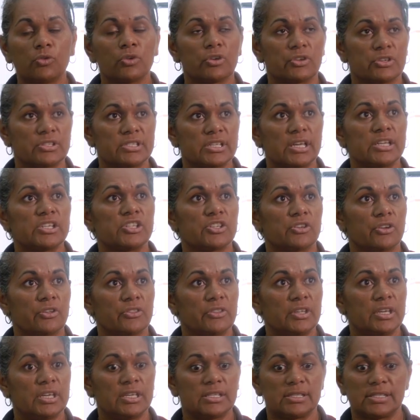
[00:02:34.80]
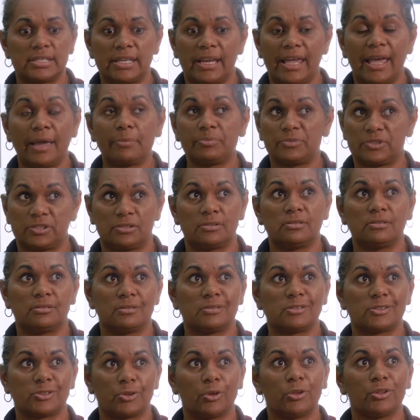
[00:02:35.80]
organisation, I think it's an apt
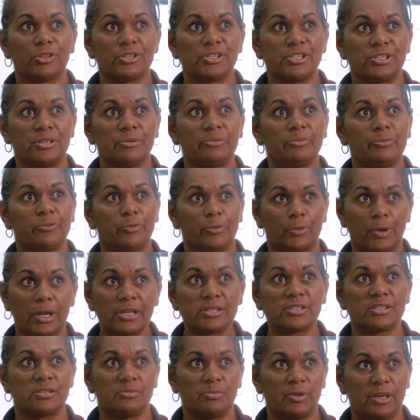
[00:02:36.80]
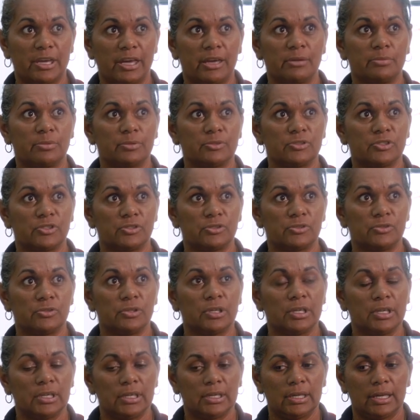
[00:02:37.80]
scholarship for us to be able to
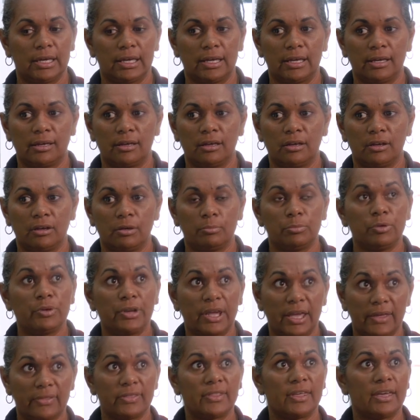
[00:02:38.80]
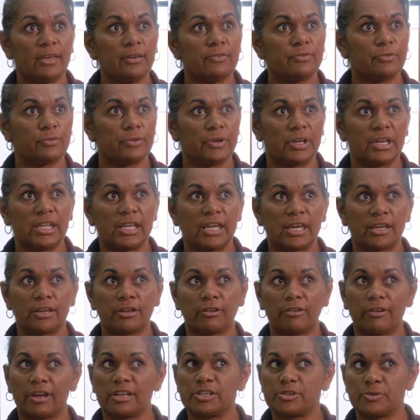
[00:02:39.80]
uh, put out there for any
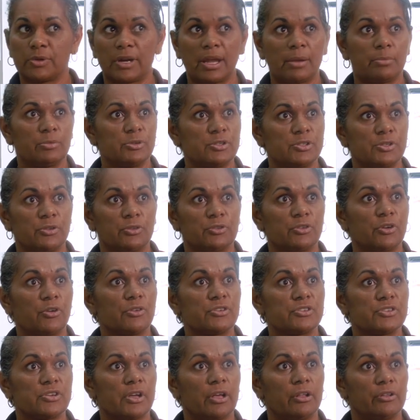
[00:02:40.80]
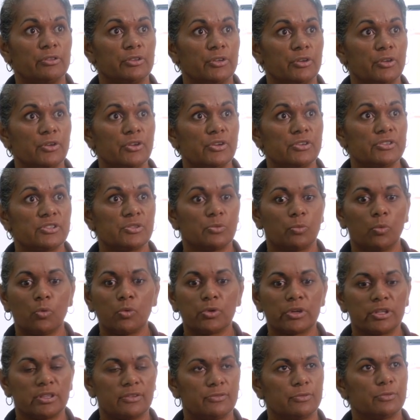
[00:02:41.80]
undergraduate Aboriginal and Torres Strait Islander nurse to
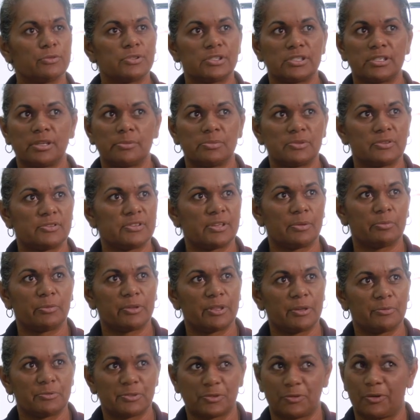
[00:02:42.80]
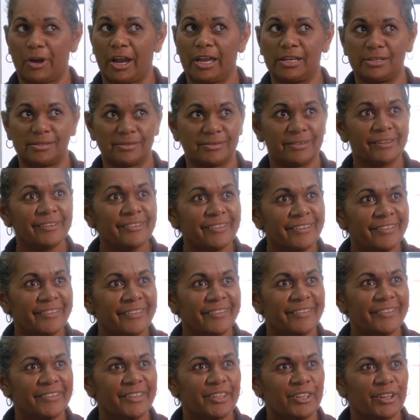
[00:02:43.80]
walk in the footsteps of someone that was great.
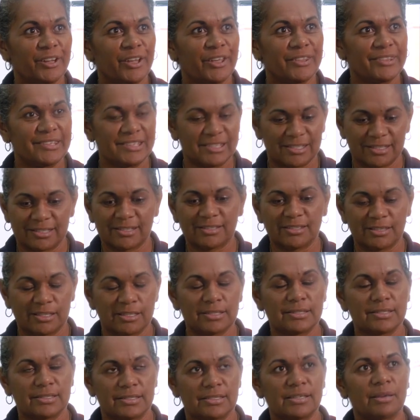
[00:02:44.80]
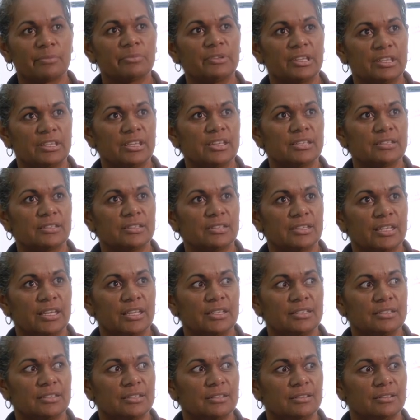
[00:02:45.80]
You know, this is, this is something that,
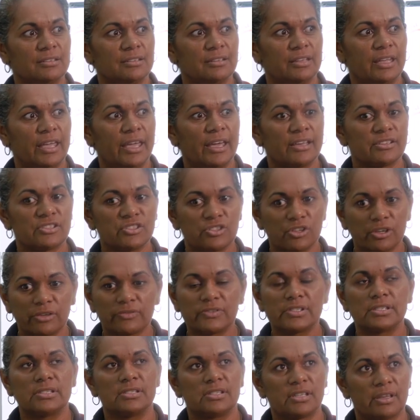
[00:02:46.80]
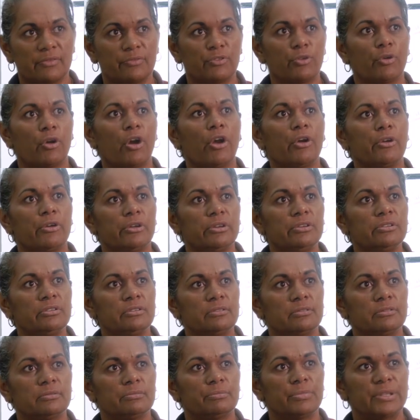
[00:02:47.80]
that our services have grown,
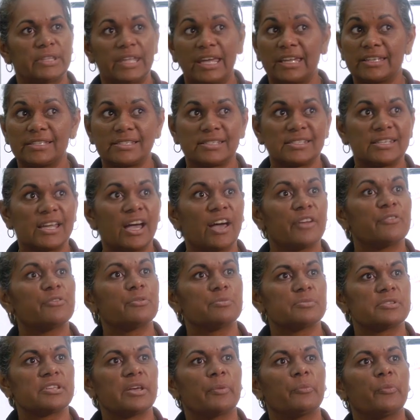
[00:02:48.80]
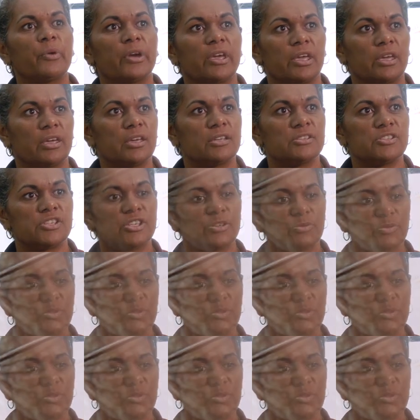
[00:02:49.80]
but they had to start from somewhere and she